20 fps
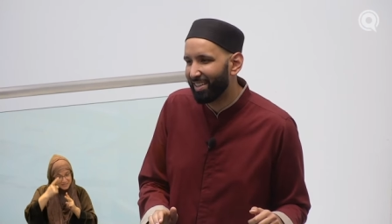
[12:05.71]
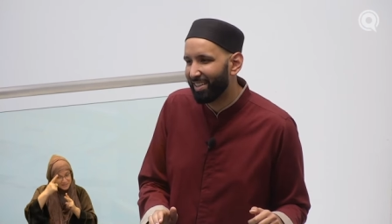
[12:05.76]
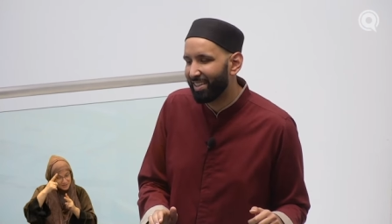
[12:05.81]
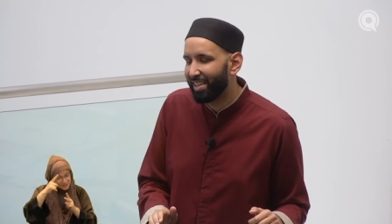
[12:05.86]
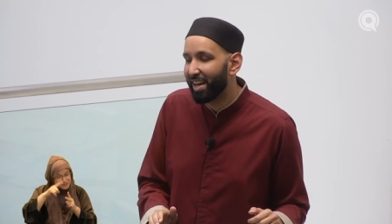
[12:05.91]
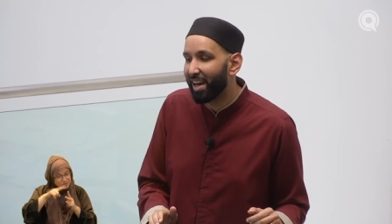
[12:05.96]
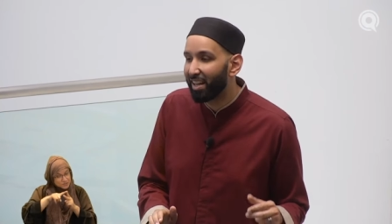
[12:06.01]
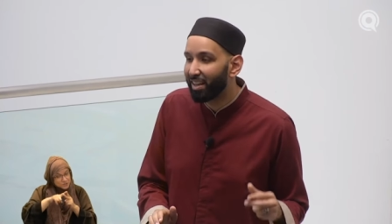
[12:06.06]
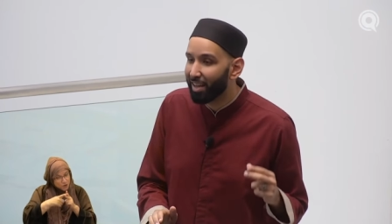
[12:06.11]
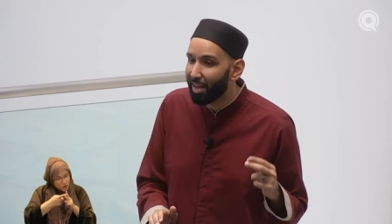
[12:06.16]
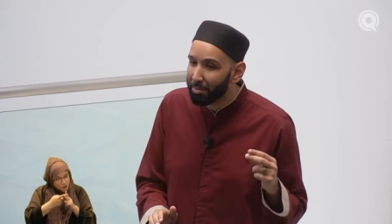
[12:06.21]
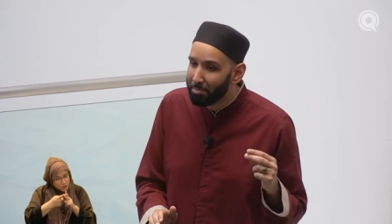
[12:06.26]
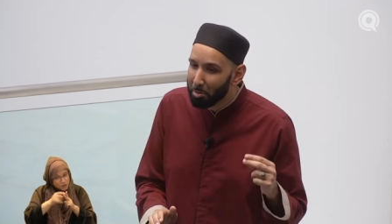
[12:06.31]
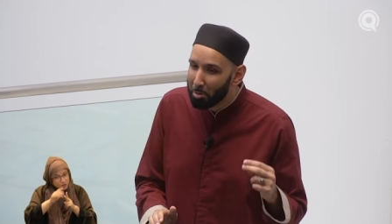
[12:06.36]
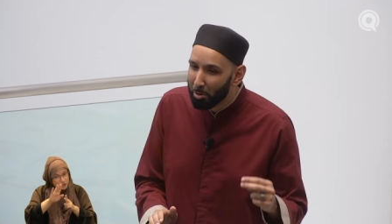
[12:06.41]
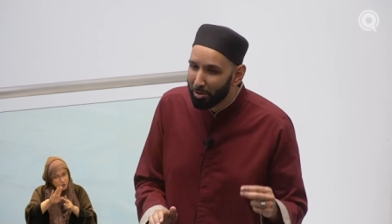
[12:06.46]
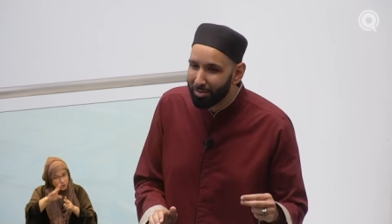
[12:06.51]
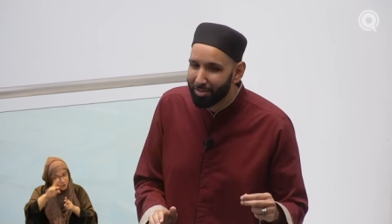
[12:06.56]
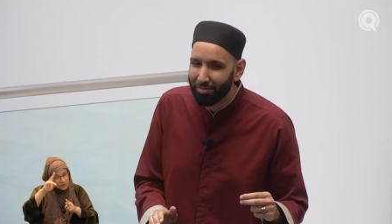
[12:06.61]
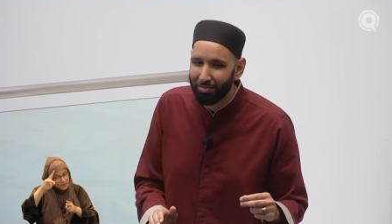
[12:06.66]
Ya Allah, I'm
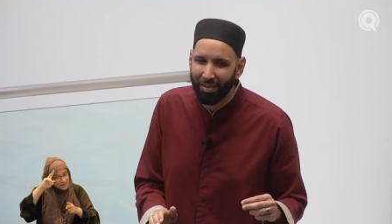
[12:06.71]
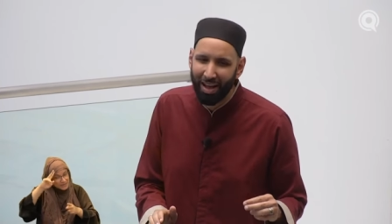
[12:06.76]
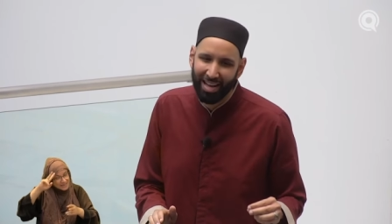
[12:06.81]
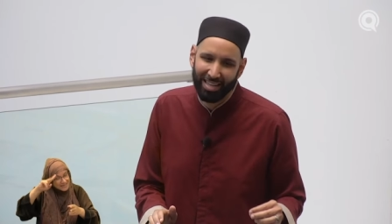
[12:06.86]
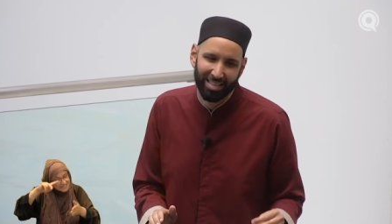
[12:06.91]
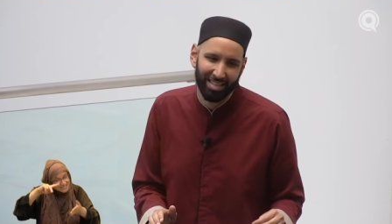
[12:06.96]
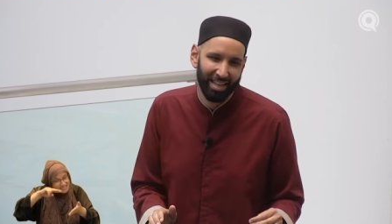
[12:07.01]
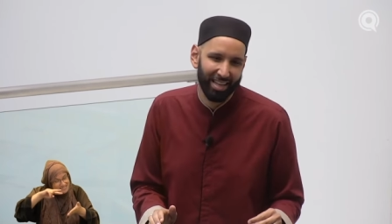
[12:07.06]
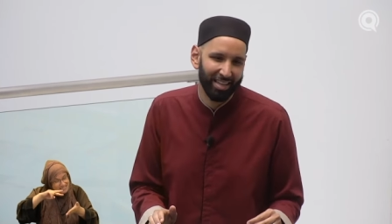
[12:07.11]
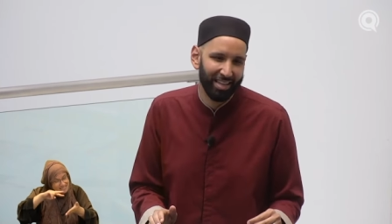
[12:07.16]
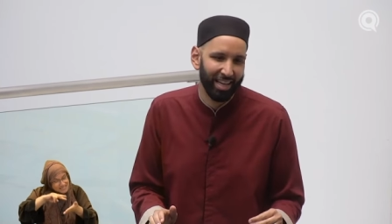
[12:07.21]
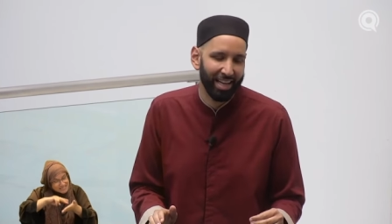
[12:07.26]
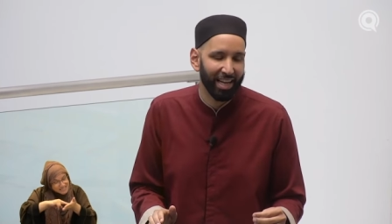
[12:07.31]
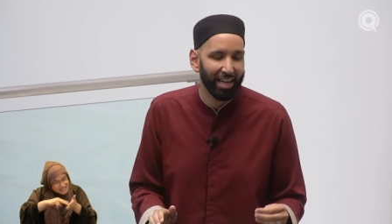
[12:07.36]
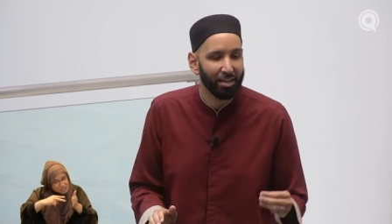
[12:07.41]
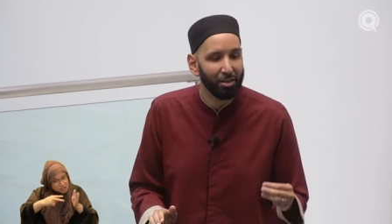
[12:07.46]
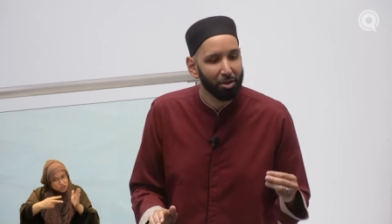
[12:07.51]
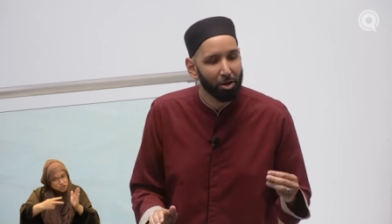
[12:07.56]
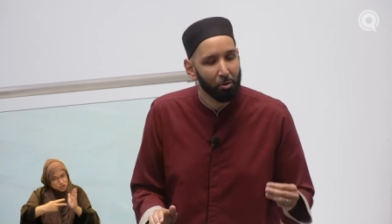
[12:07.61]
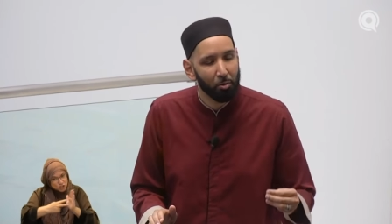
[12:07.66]
going to fast that day.
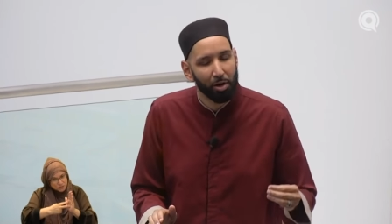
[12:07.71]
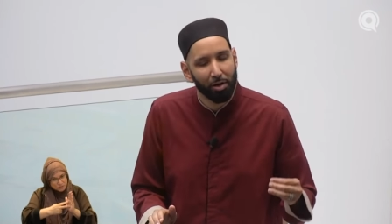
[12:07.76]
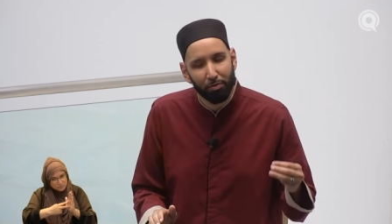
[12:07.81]
And you know what?